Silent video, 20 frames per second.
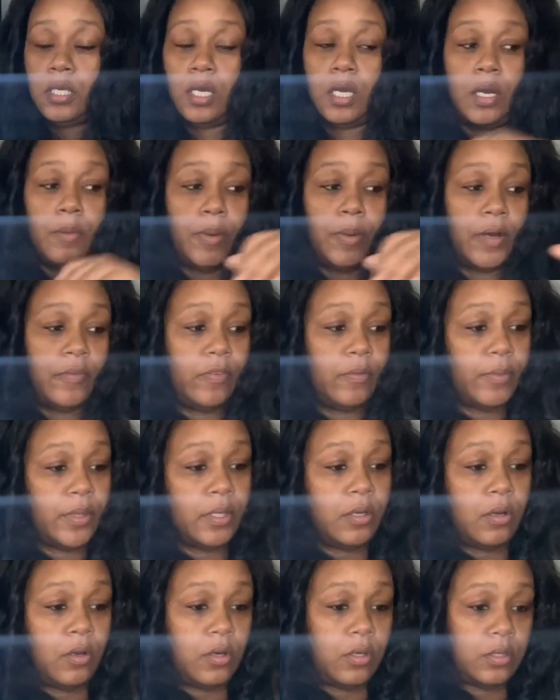above and
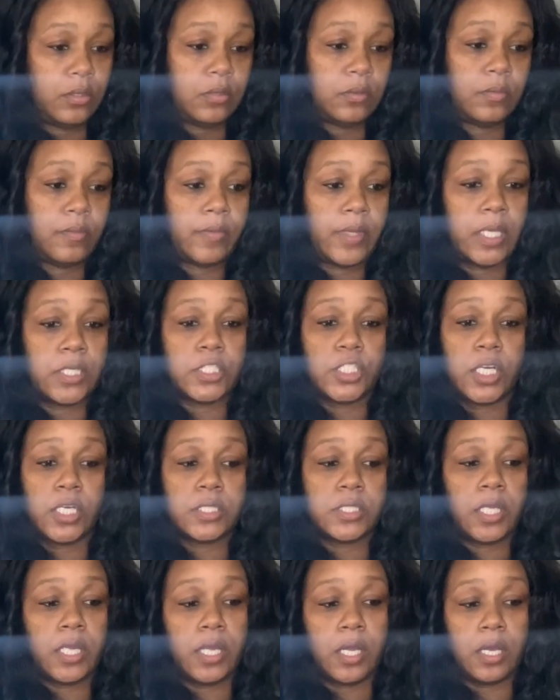beyond. And
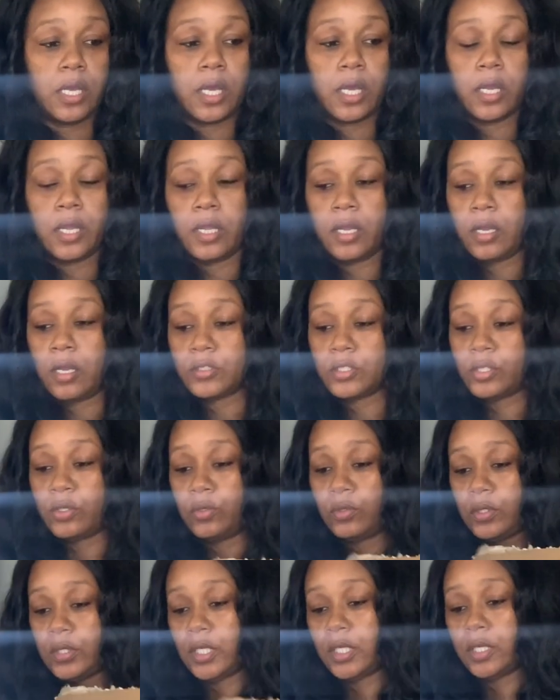Shantae, I totally